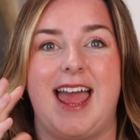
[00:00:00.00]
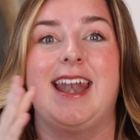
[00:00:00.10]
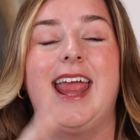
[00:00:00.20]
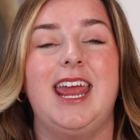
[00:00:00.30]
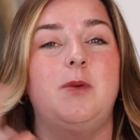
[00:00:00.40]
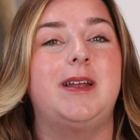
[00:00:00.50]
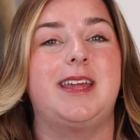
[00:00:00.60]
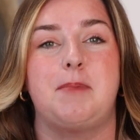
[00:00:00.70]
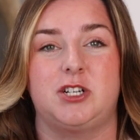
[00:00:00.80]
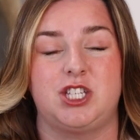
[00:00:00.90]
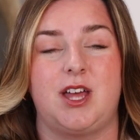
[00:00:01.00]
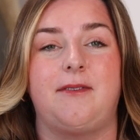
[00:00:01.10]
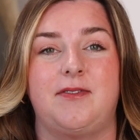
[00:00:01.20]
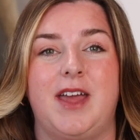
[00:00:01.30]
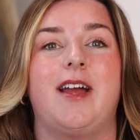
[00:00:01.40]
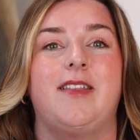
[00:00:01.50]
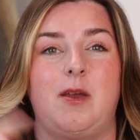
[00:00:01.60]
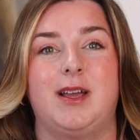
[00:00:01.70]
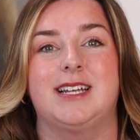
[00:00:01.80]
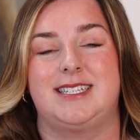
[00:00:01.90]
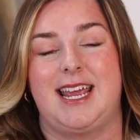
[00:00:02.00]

And anyone can purchase off of there and they will get to